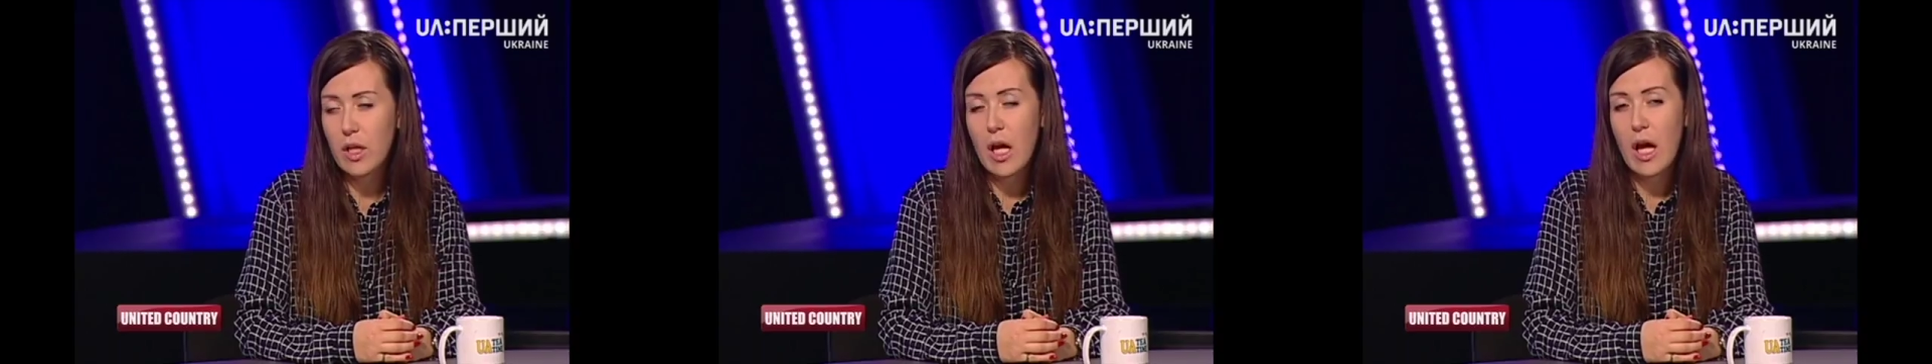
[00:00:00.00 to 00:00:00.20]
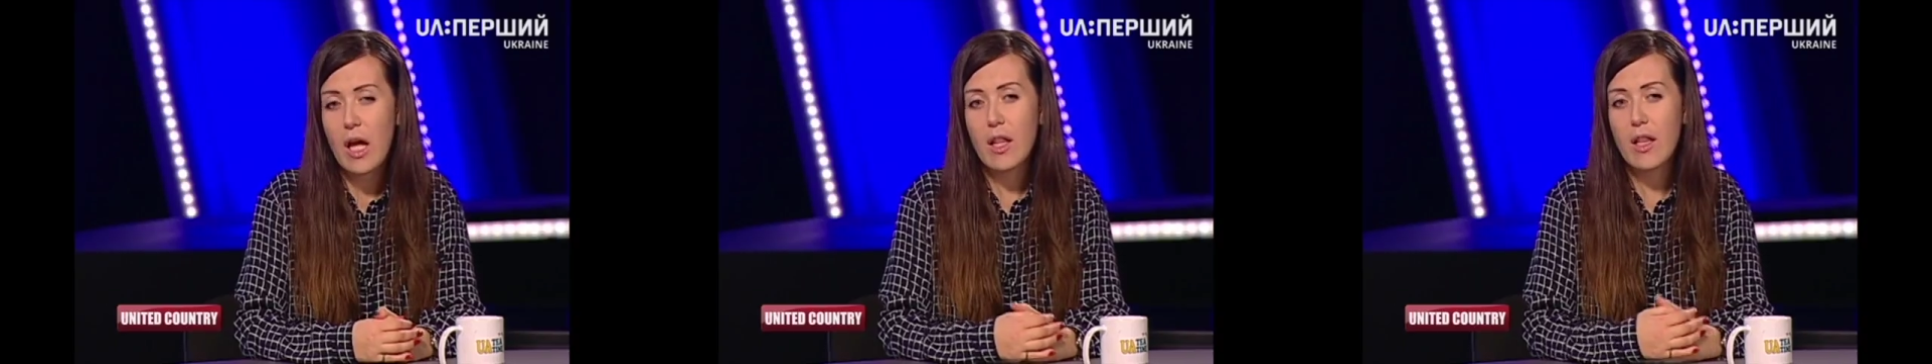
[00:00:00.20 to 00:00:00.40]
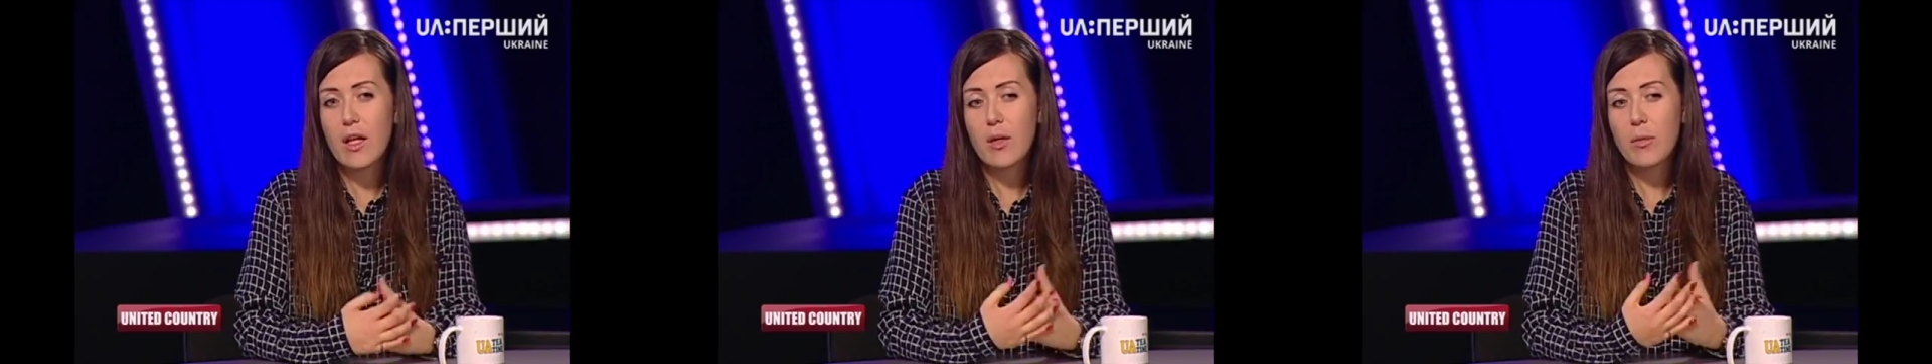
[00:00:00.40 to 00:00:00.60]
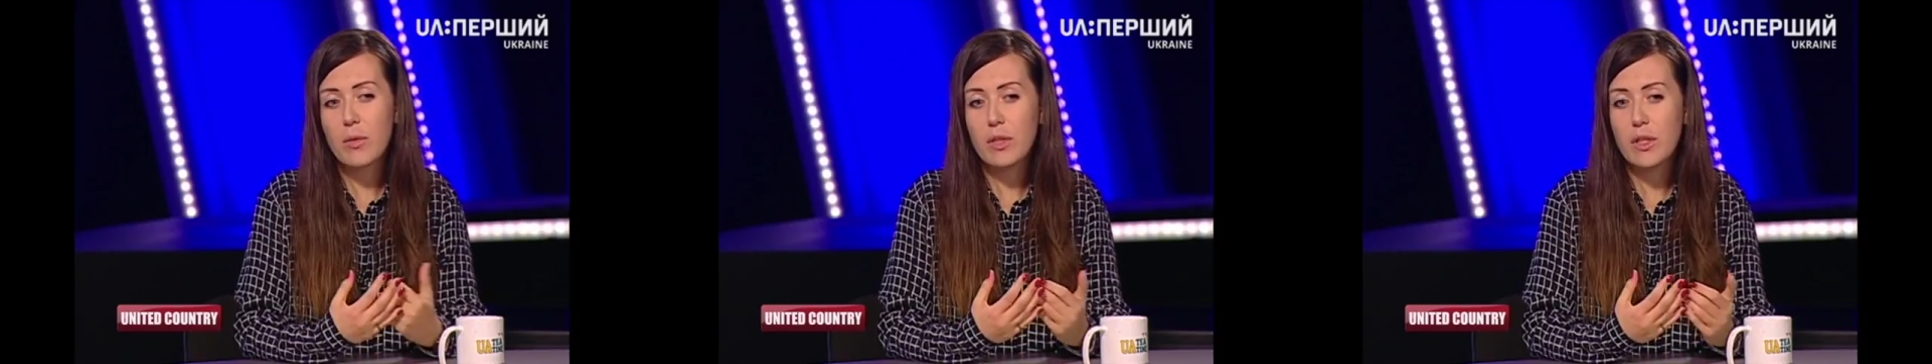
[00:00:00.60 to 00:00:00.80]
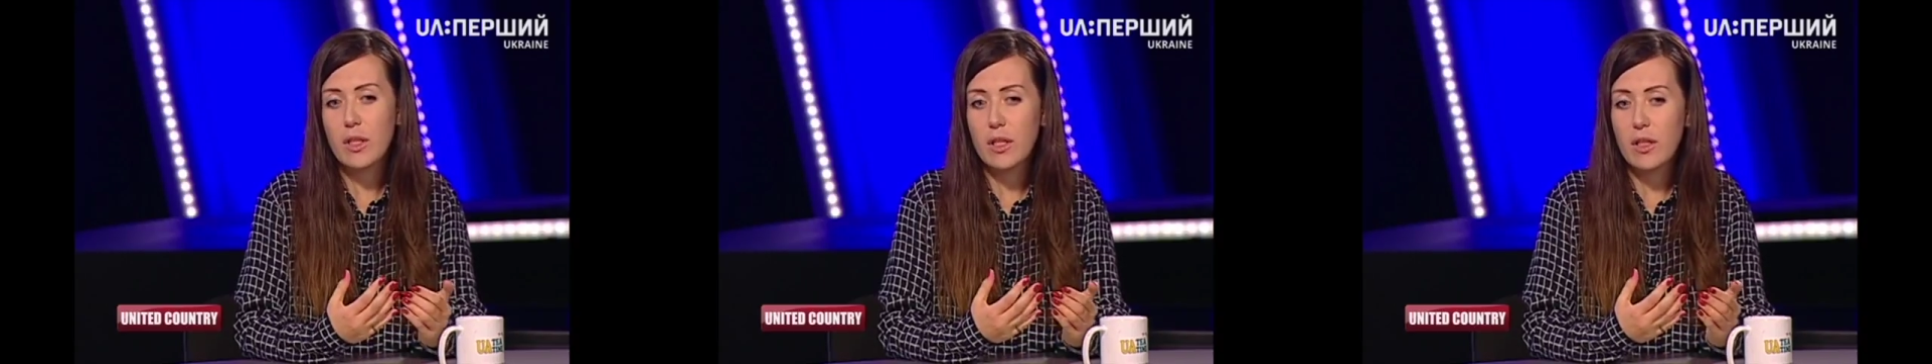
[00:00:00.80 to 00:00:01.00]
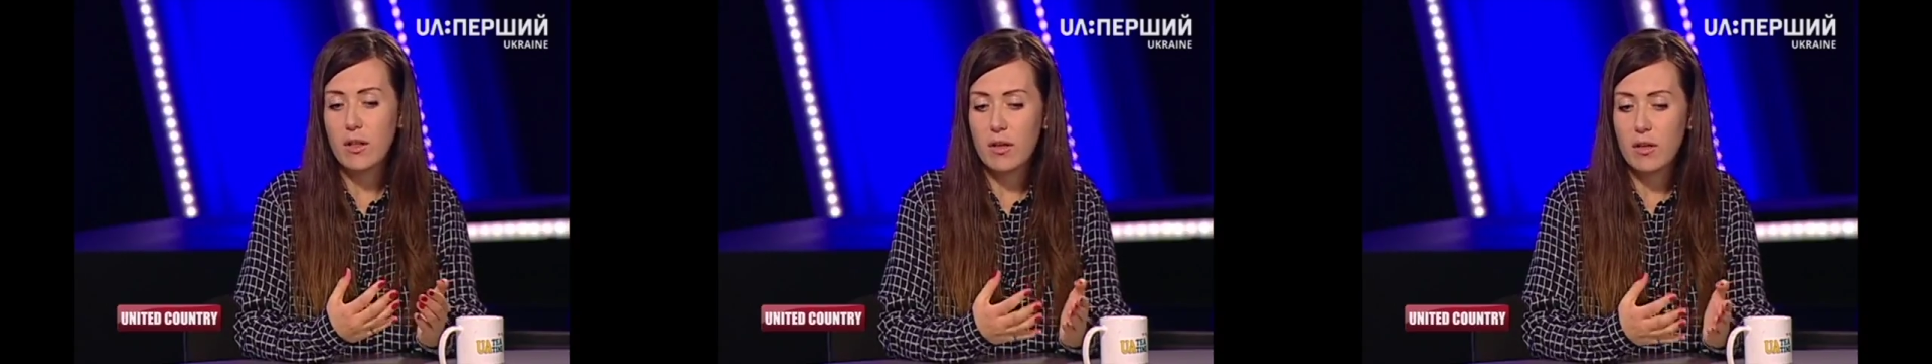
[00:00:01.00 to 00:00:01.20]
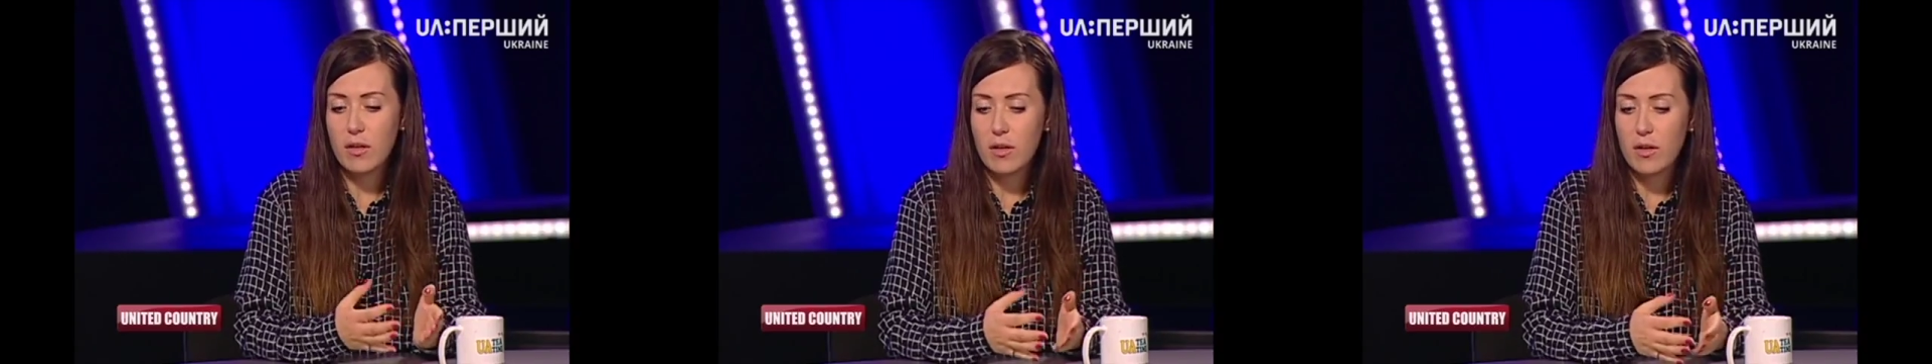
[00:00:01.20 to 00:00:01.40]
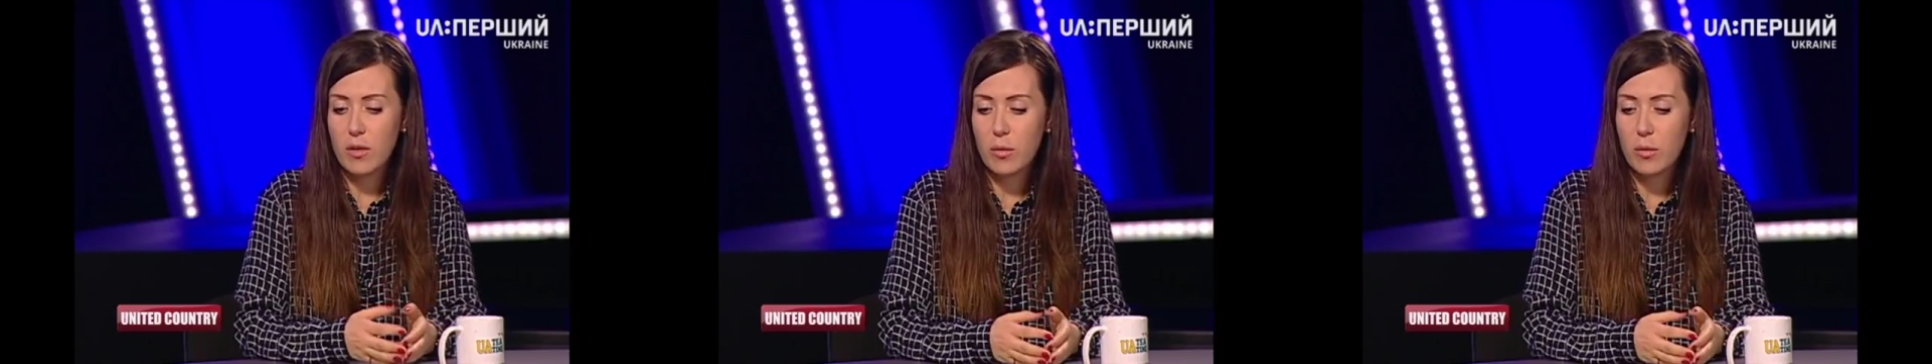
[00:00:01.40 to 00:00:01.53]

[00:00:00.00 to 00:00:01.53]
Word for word: Mm-hmm. Then we uh,